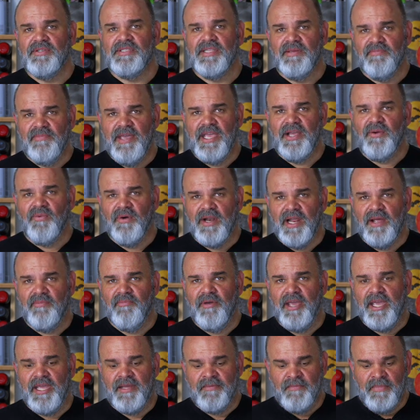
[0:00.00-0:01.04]
to make what I
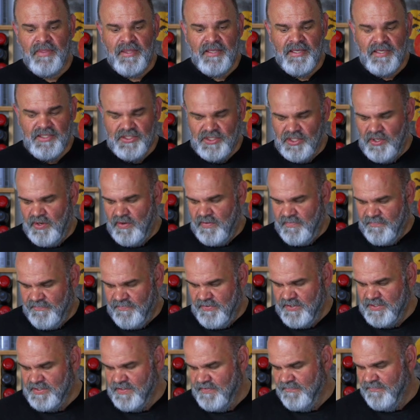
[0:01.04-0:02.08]
make. So
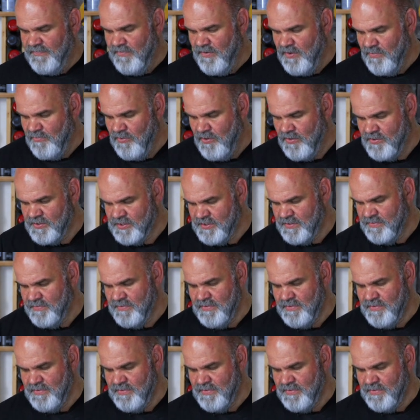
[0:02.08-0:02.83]
first and foremost,